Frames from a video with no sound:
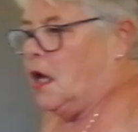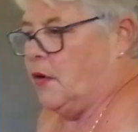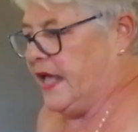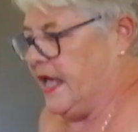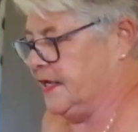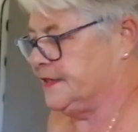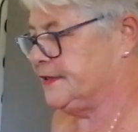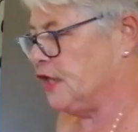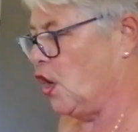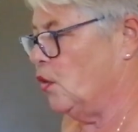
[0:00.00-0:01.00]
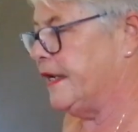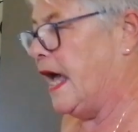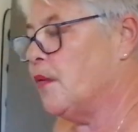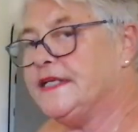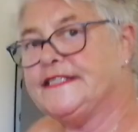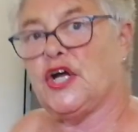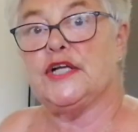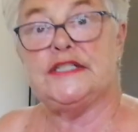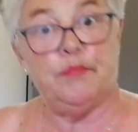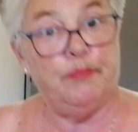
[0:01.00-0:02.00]
Okay, so now we
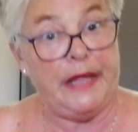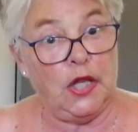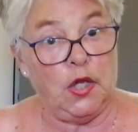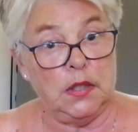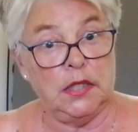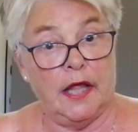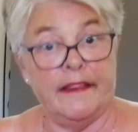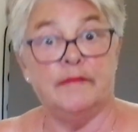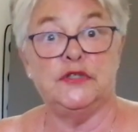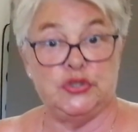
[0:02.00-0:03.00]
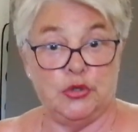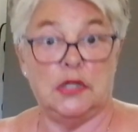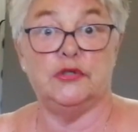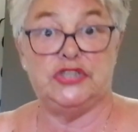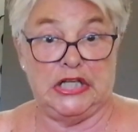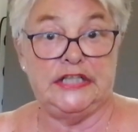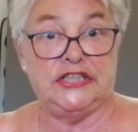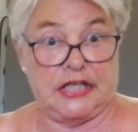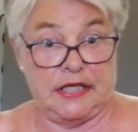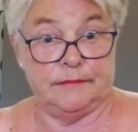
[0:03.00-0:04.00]
start to build the machucalo chili
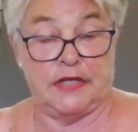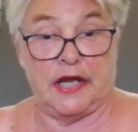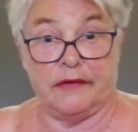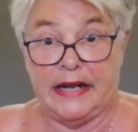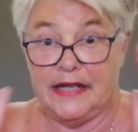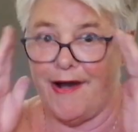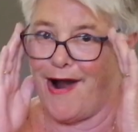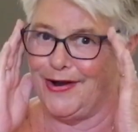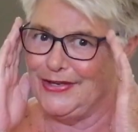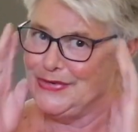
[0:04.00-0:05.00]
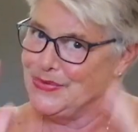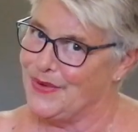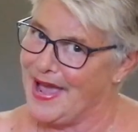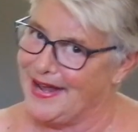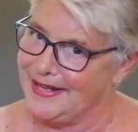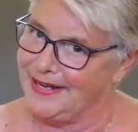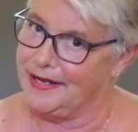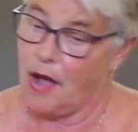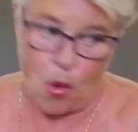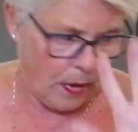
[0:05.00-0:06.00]
chicken. Are you ready? Are you ready?